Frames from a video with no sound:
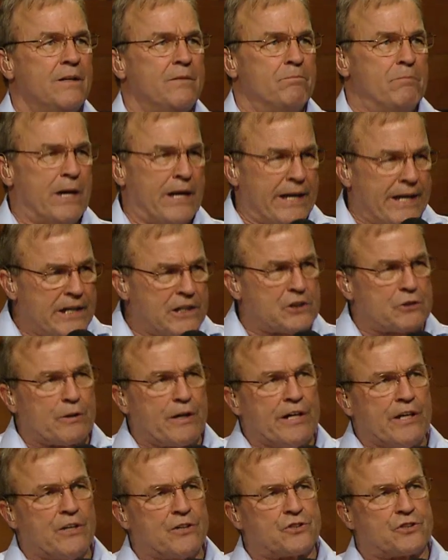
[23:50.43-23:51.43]
But
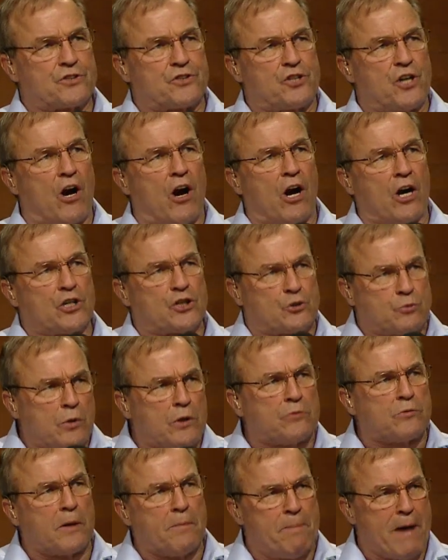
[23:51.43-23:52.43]
Israel's charged
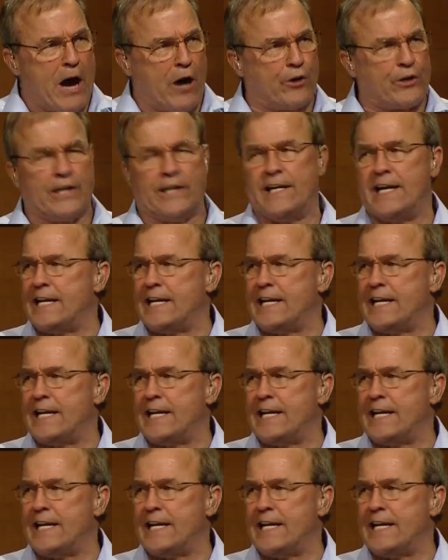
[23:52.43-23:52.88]
with rebellion.